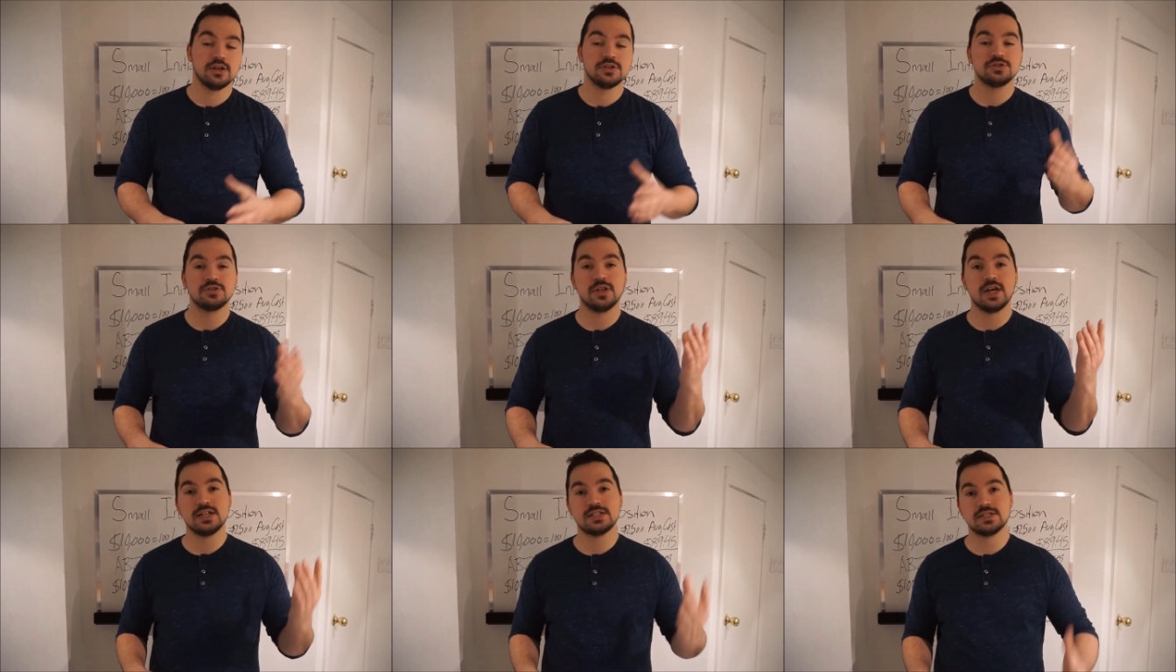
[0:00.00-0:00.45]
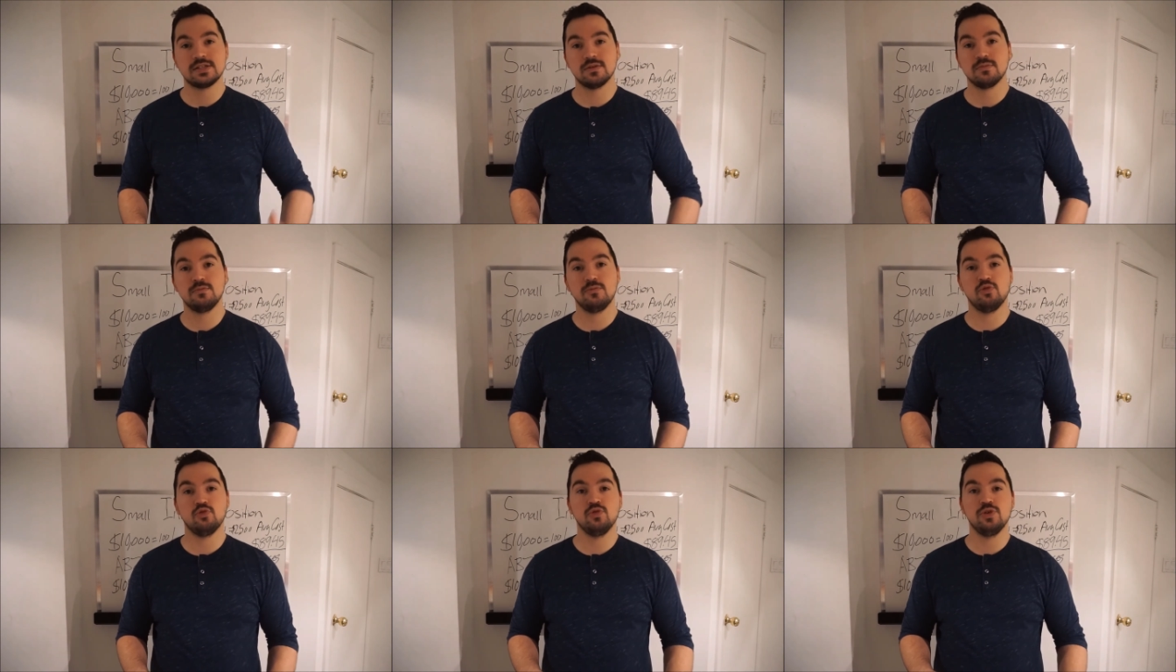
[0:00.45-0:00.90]
So that's
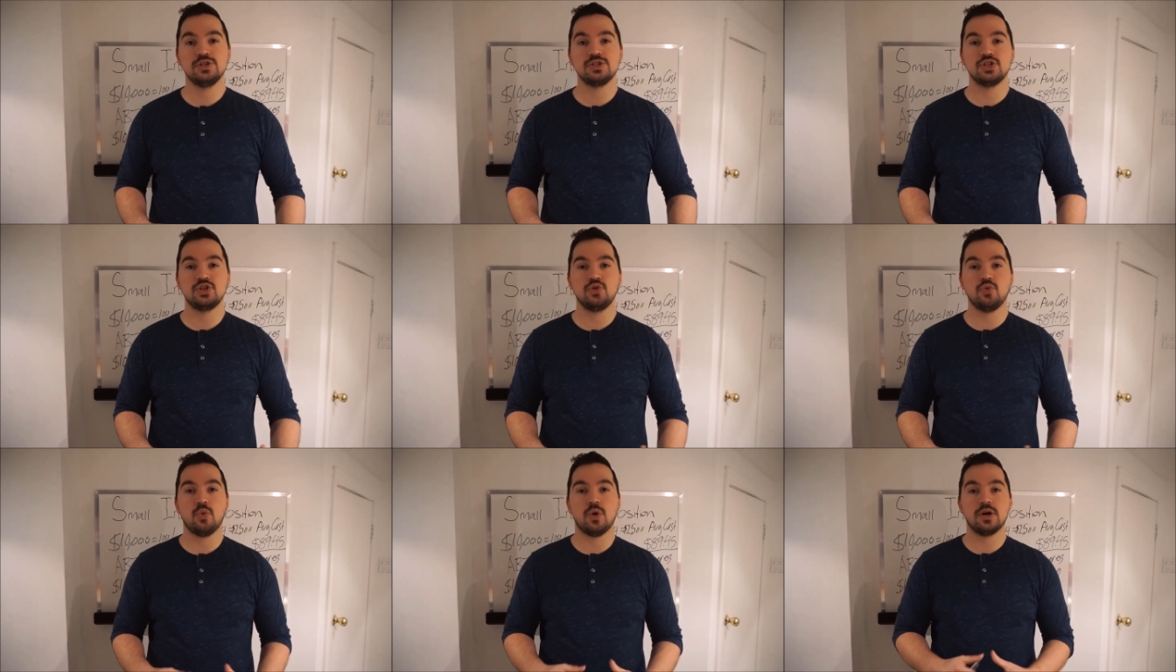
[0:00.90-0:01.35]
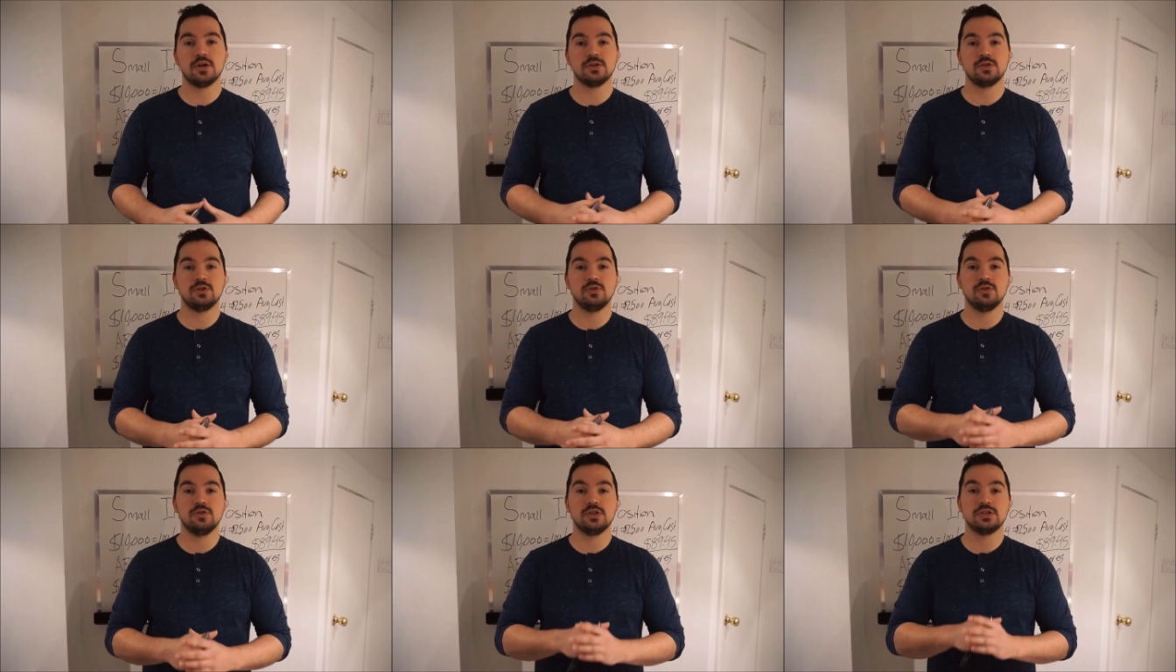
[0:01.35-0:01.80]
the reason you want
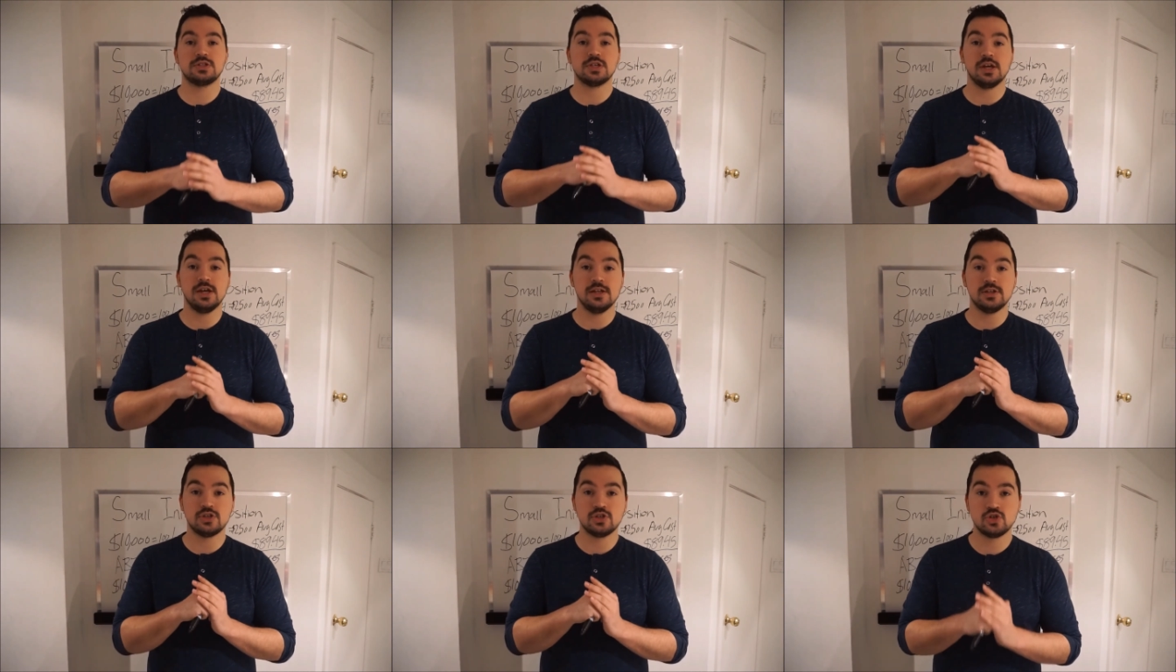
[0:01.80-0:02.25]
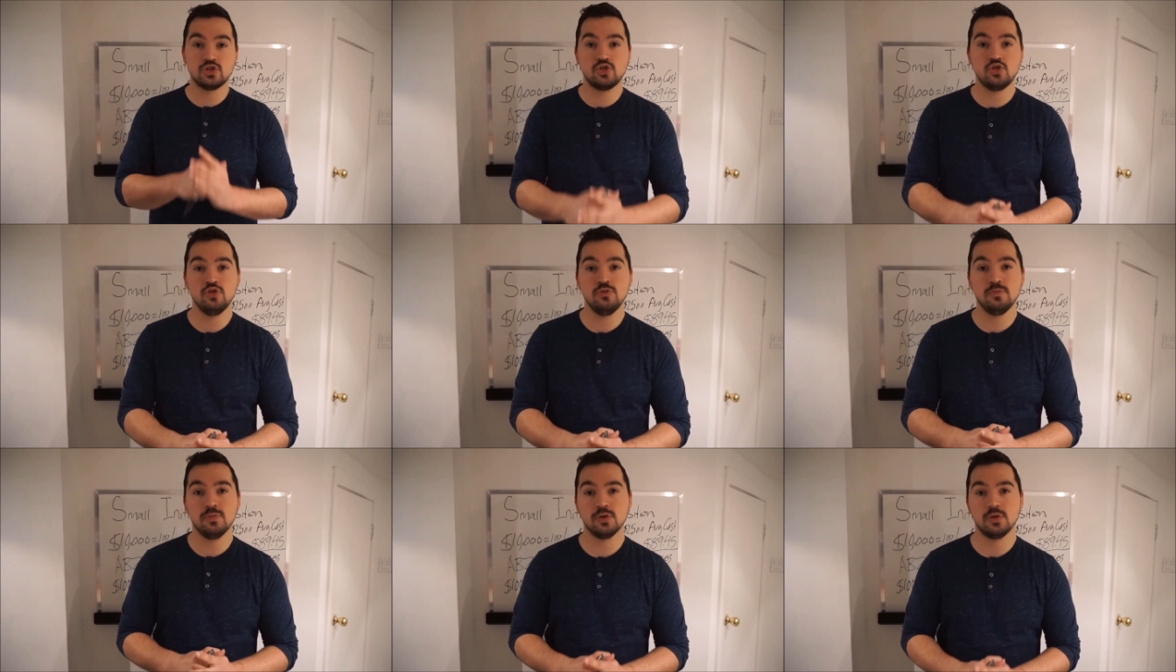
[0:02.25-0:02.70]
to do this. It's
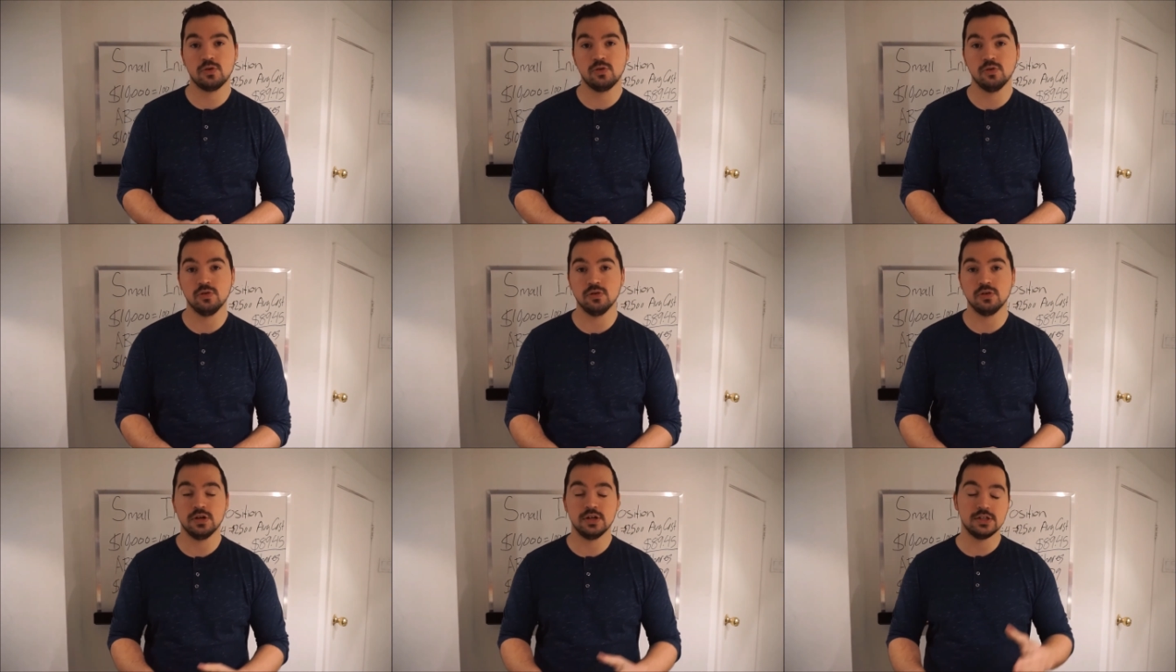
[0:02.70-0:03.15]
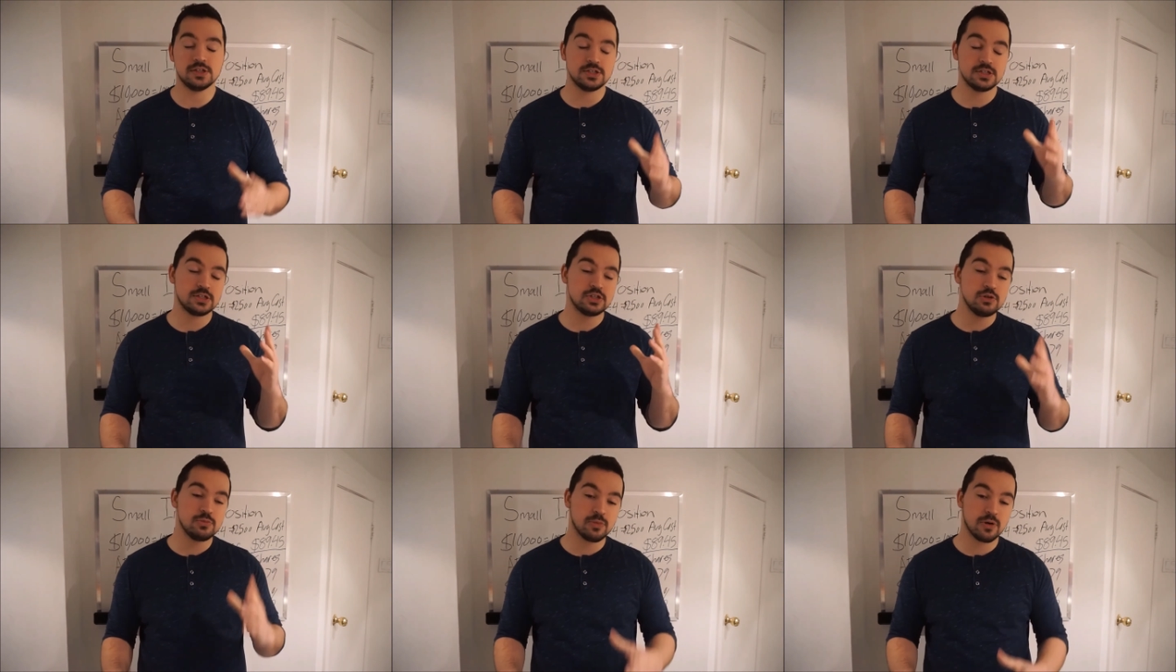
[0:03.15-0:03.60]
super cool. It's
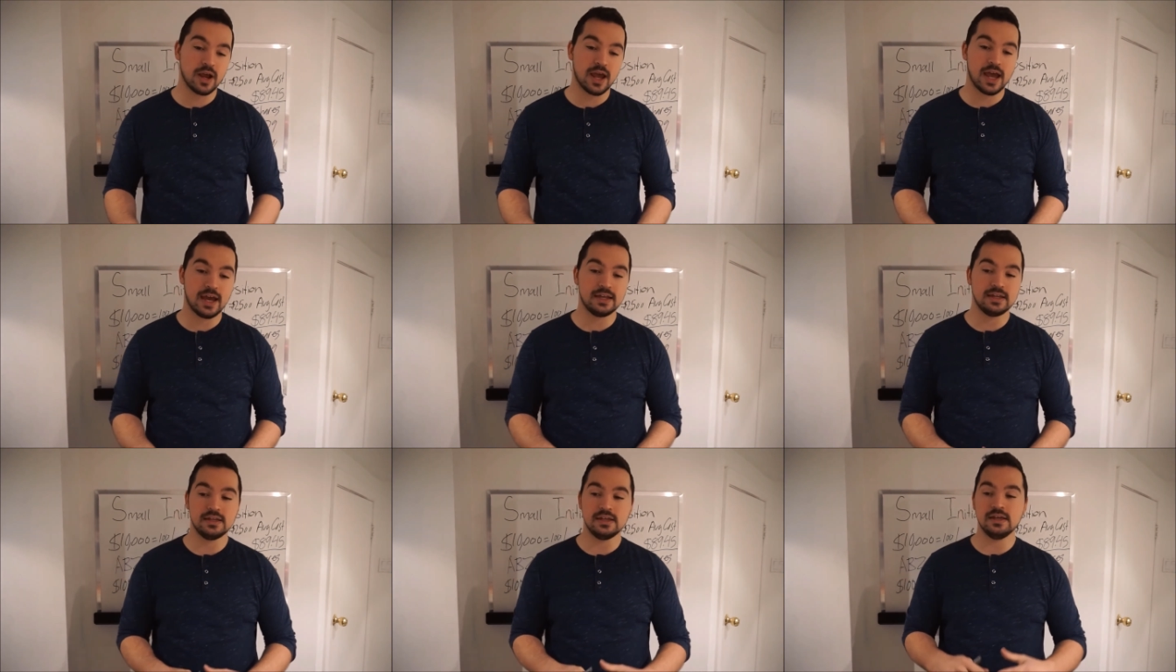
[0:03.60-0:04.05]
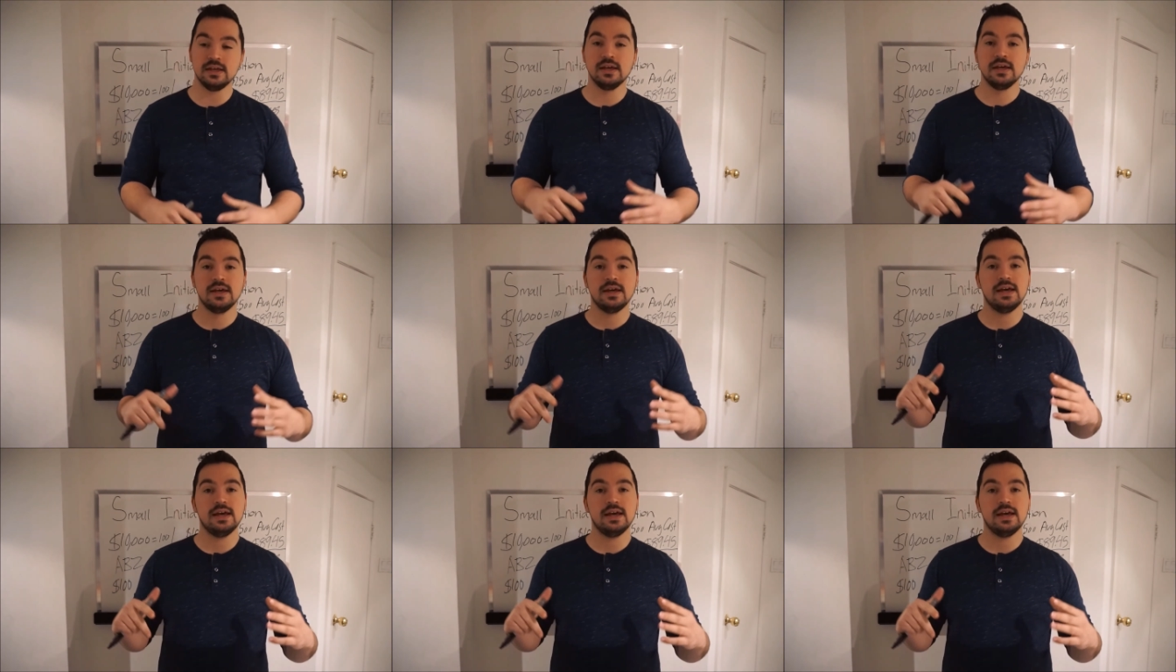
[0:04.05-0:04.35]
super handy.